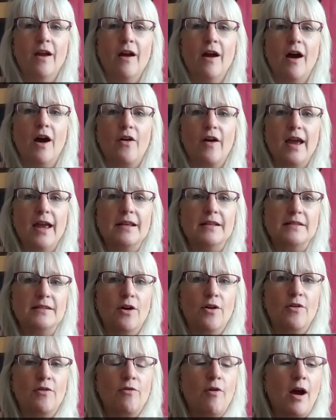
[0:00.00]
Okay,
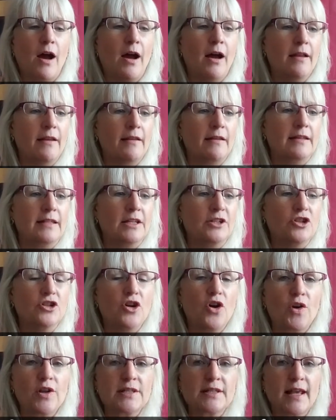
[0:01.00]
so did you
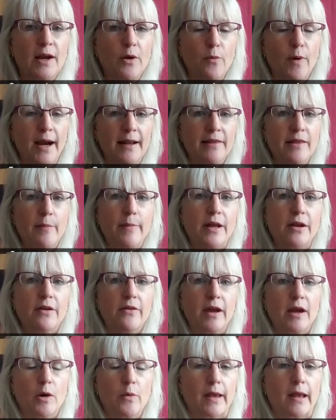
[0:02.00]
notice, like right in the middle
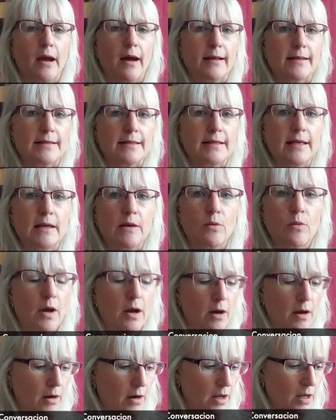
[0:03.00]
there, we got to see
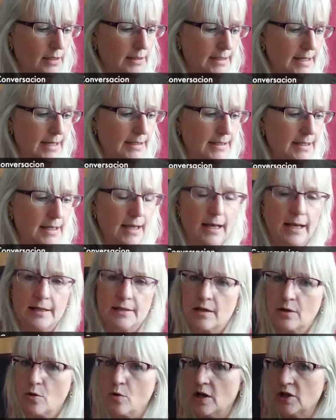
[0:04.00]
where Daisy asked
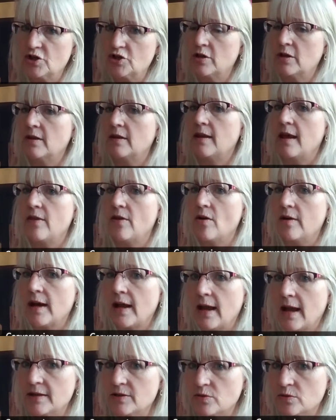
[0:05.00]
the question, ¿De dónde
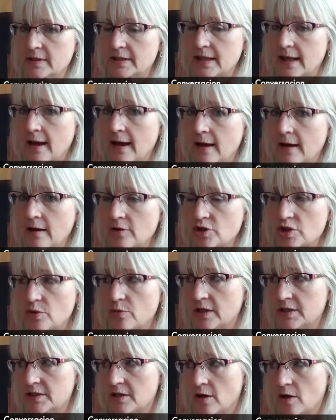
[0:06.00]
es usted? She
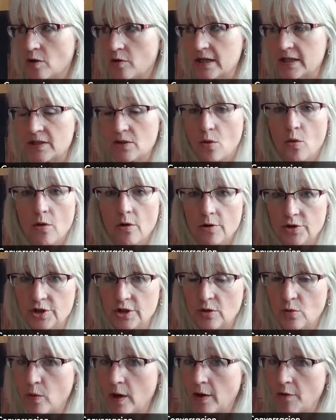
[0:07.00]
wants to know his
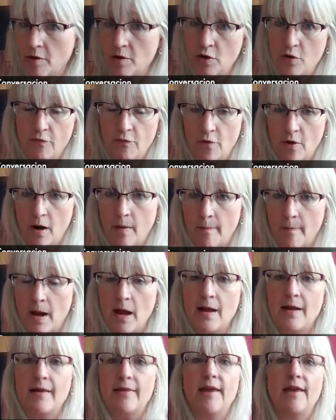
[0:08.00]
origin. Where are you from?
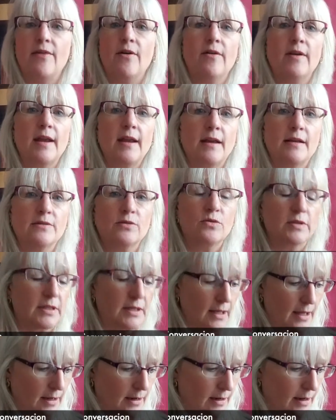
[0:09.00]
¿De dónde es
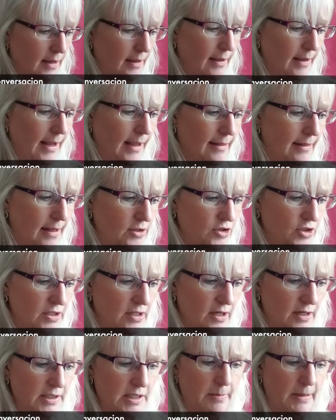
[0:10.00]
usted? And then she
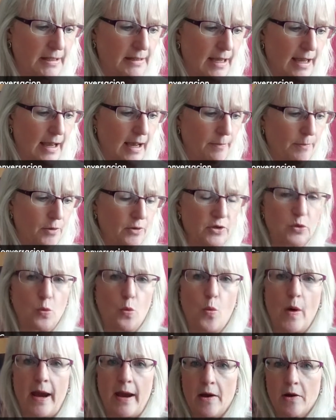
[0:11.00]
talks about the apples.
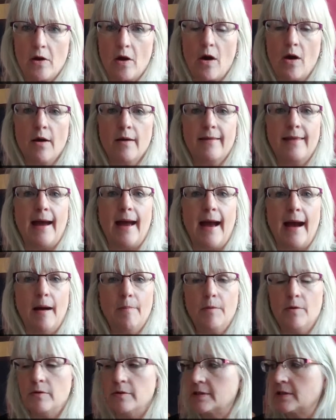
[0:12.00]
Where are the
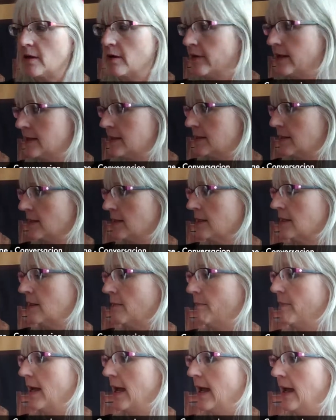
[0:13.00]
apples? Are they still in the
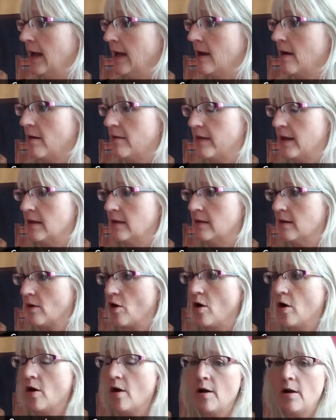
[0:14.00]
bag? Are they in the
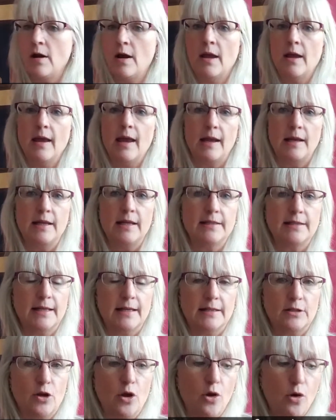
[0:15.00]
car? And he
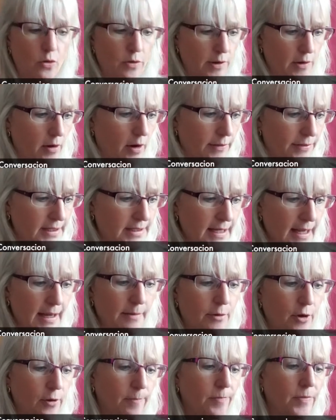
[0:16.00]
says, no, they're on the
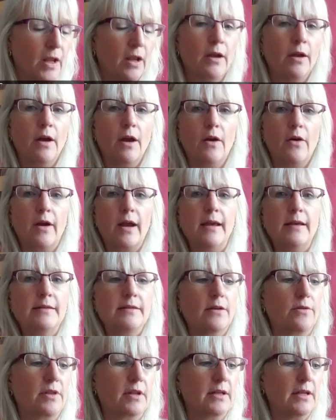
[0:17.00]
table. Okay,
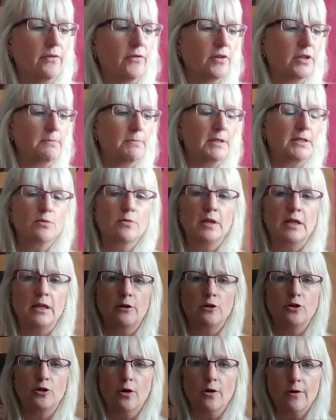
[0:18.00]
so the difference
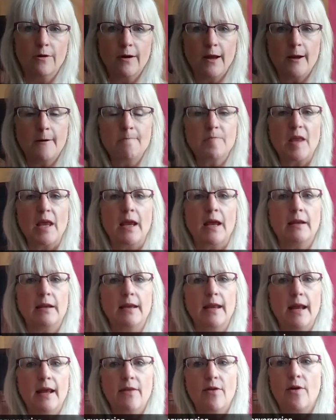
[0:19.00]
between donde and
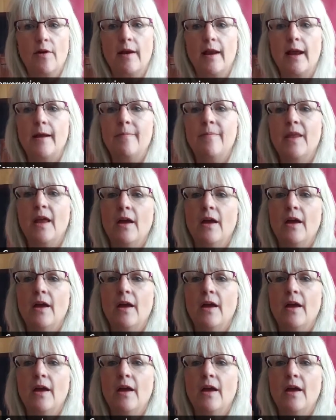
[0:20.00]
de donde.